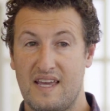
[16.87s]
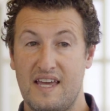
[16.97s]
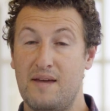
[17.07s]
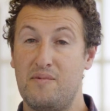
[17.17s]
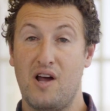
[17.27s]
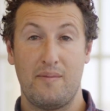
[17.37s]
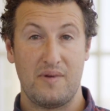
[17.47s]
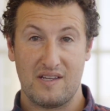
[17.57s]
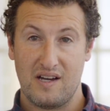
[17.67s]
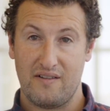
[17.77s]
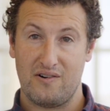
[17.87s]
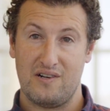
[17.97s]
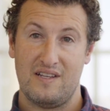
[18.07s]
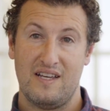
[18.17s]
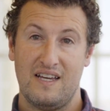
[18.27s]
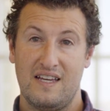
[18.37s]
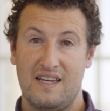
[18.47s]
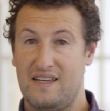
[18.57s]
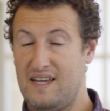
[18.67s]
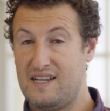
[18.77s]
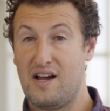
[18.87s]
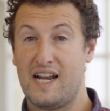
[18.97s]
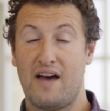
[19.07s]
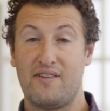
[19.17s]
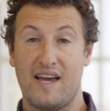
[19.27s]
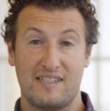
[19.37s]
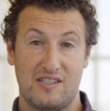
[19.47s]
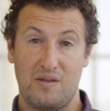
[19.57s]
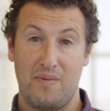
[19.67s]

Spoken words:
in them not being covered and not having access to